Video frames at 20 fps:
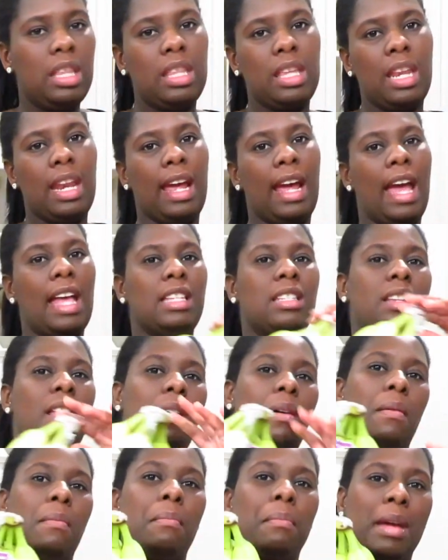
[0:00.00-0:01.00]
then i got
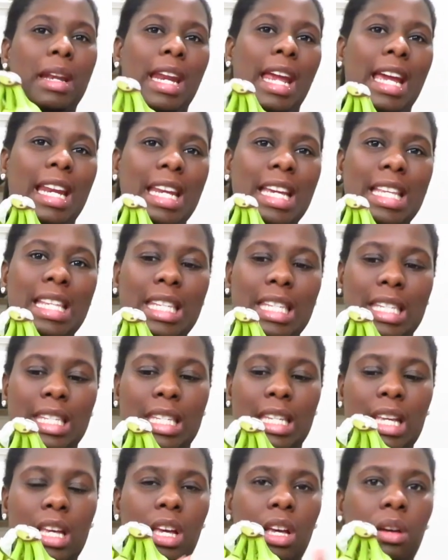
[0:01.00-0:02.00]
some bananas
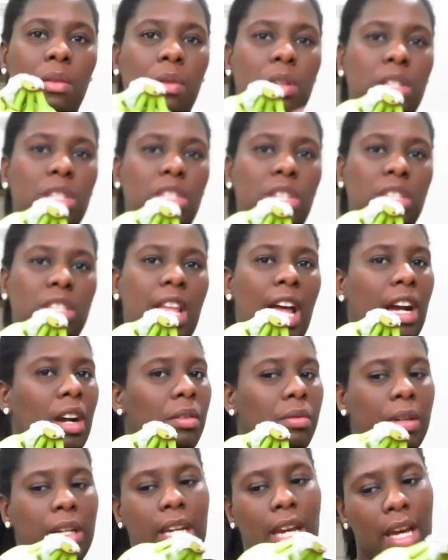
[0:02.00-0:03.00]
which is just like
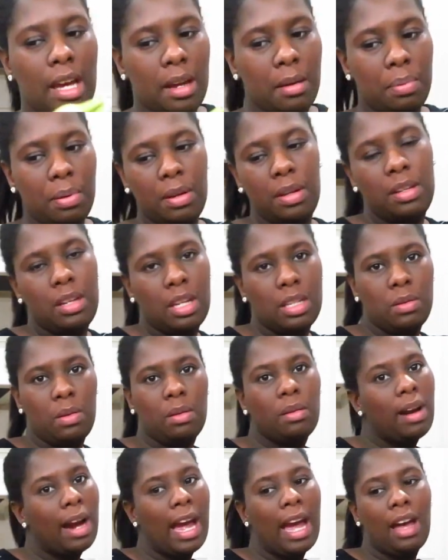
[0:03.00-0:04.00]
a re-up because
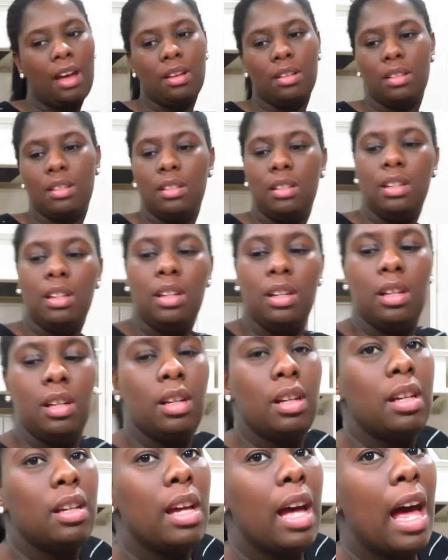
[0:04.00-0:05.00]
we were out.
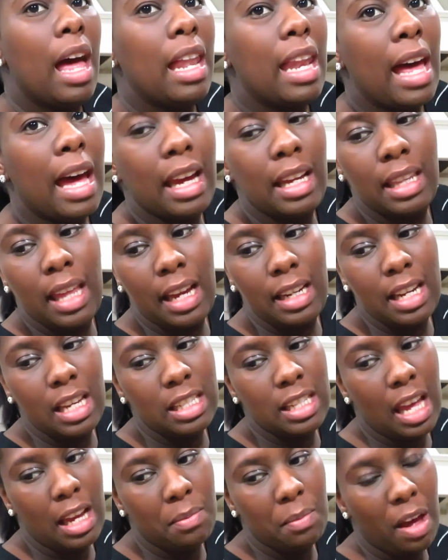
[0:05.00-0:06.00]
I like, like,
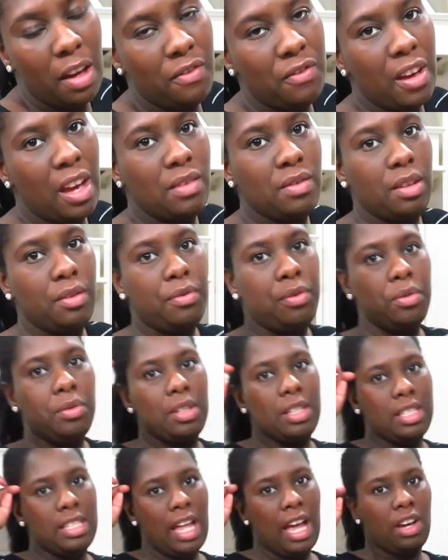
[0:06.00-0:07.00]
that's like my favorite
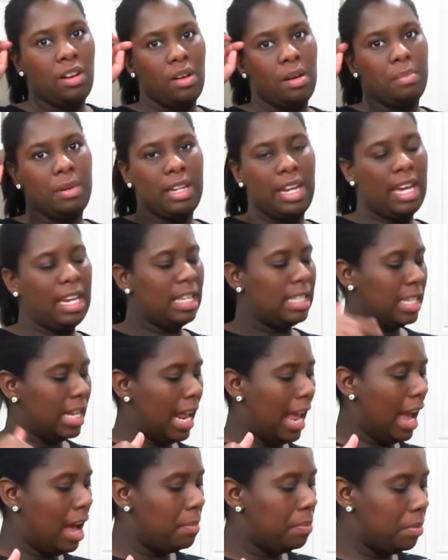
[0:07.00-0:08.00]
fruit to snack on. Bananas
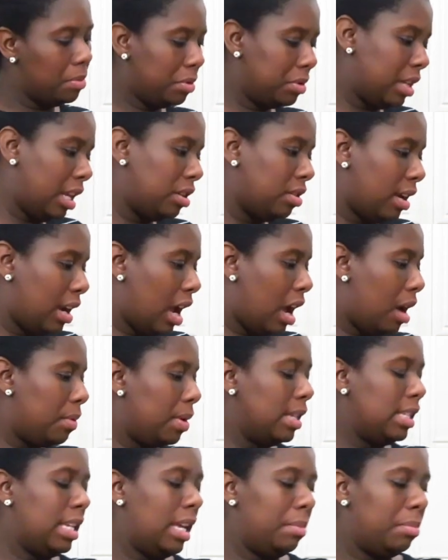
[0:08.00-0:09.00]
and apples. I try to
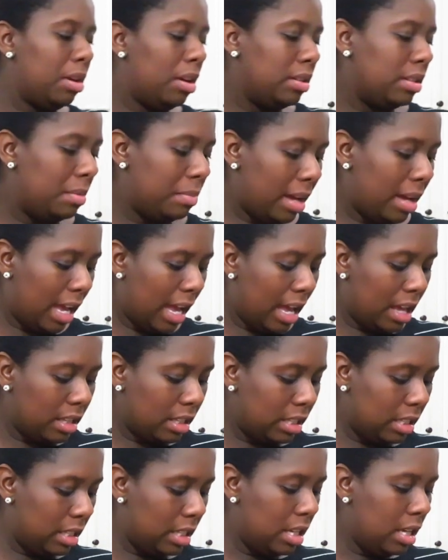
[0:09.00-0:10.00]
always keep those
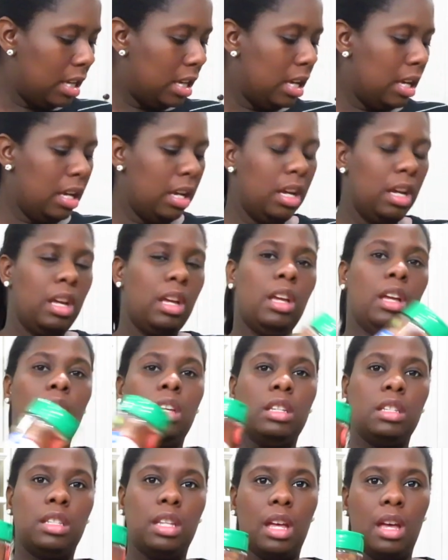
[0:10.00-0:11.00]
house.
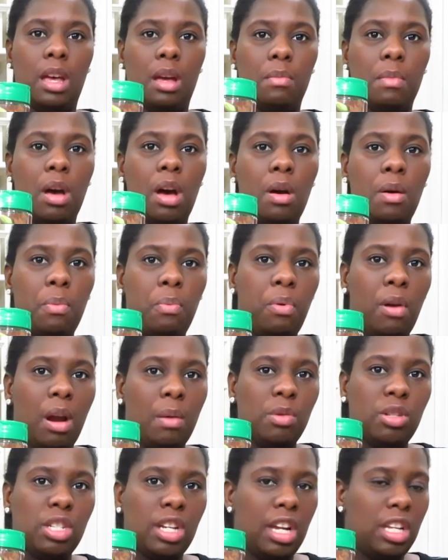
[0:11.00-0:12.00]
Some
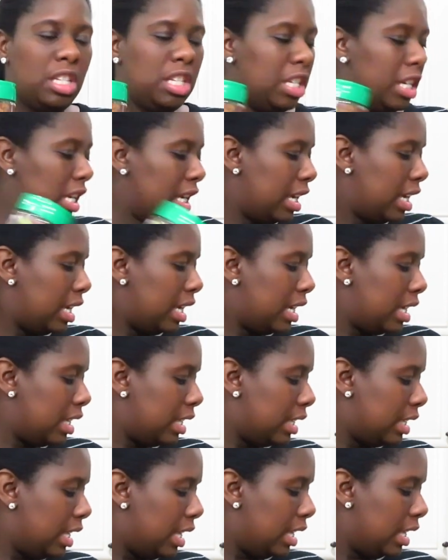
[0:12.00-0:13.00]
Parmesan
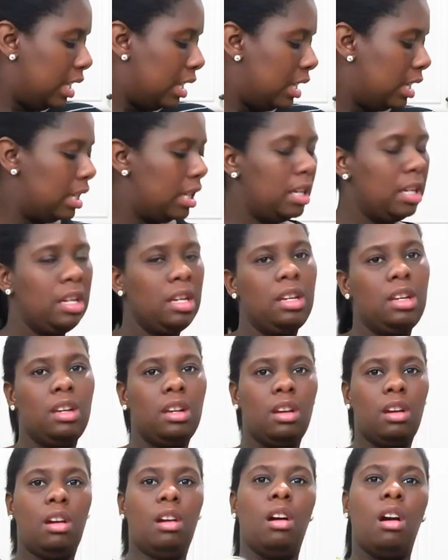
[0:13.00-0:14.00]
cheese.
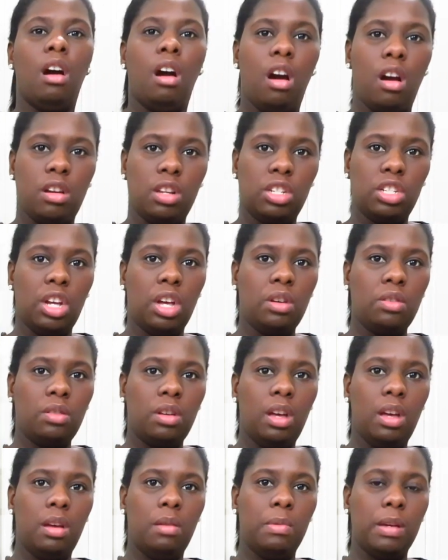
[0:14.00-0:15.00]

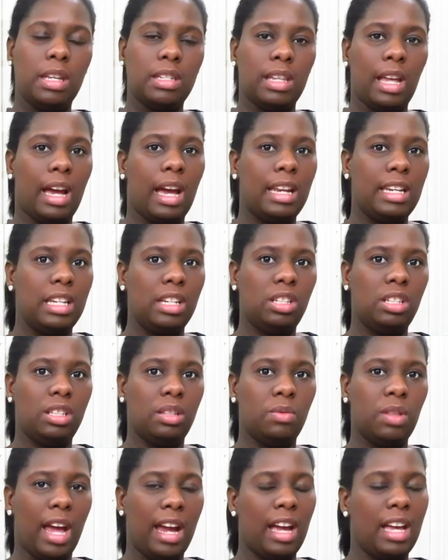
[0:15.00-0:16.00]
Artichoke, because like I
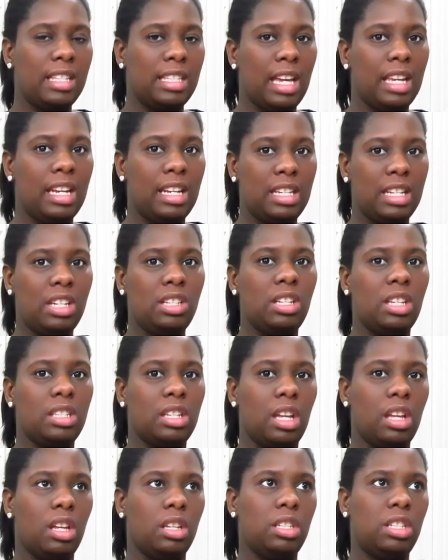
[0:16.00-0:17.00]
dish, like I said, the dish
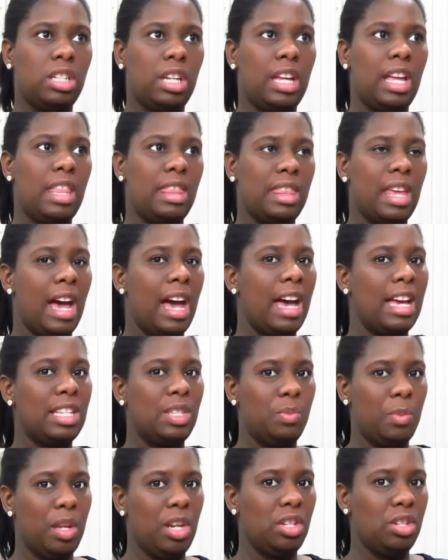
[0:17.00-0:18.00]
is a chicken thigh,
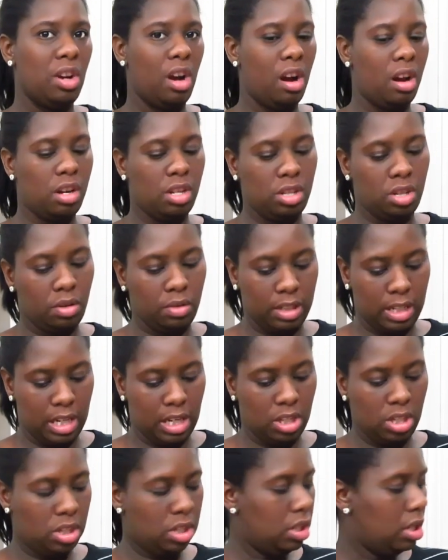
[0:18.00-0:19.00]
spinach, and artichoke
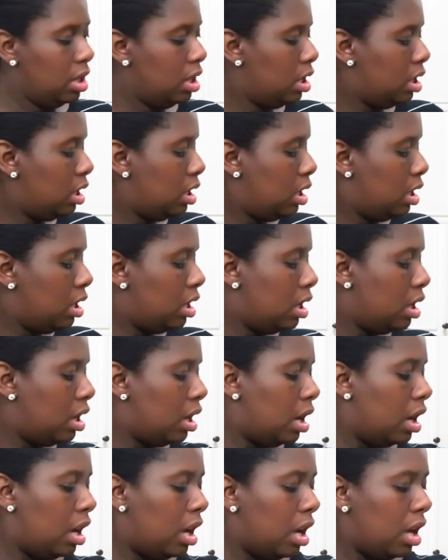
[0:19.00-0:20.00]
dish.
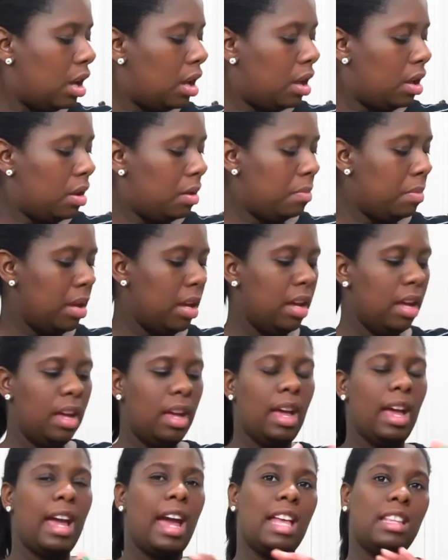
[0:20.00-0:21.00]
Um,
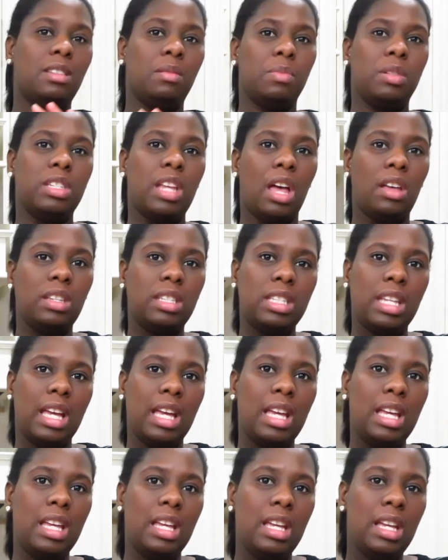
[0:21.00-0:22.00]
I got some salsa
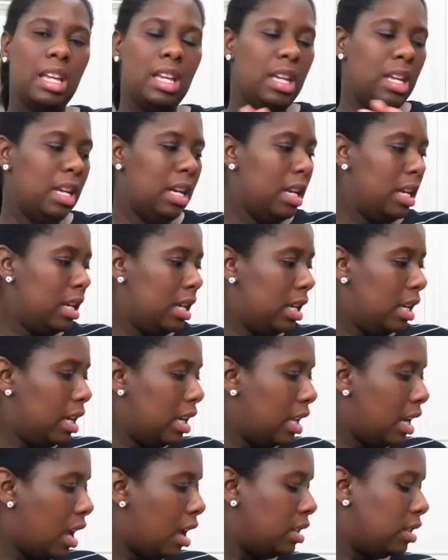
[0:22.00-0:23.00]

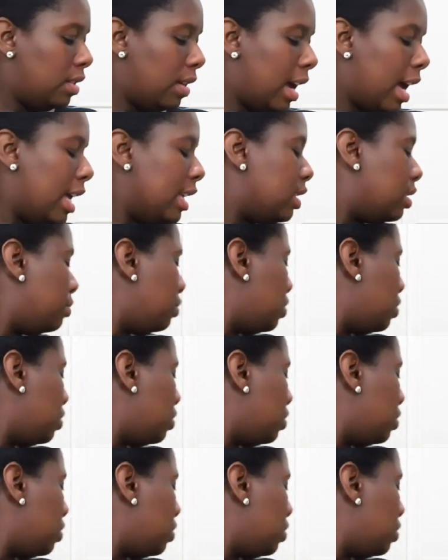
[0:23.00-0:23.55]
and also got